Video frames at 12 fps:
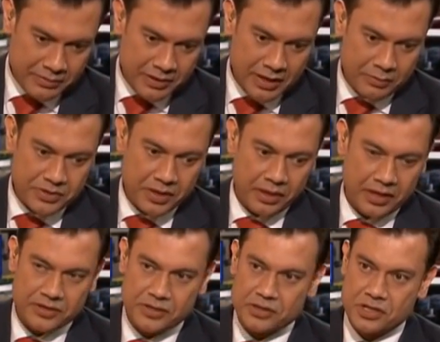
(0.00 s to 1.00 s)
I mean that was the
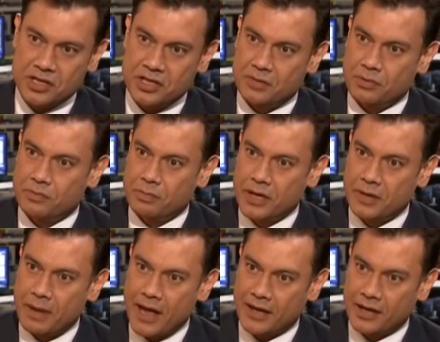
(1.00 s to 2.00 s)
things that she did with Big
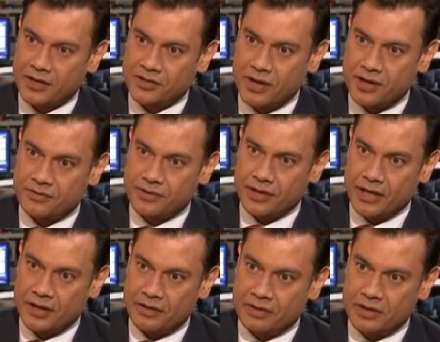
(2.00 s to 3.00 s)
Bang, etc., in uh,
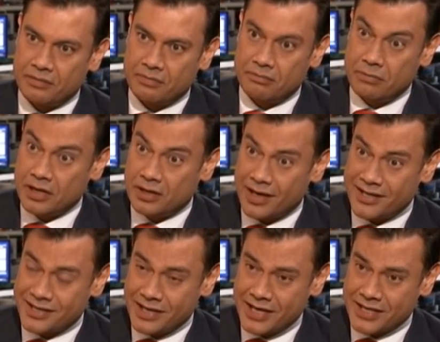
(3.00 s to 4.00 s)
the mid
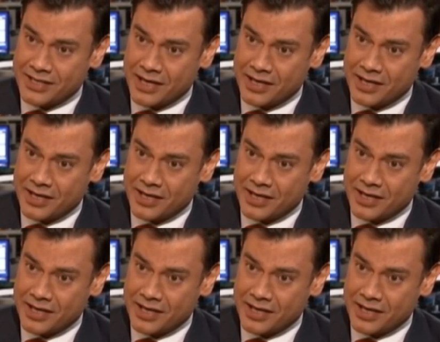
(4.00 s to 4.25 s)
1980s,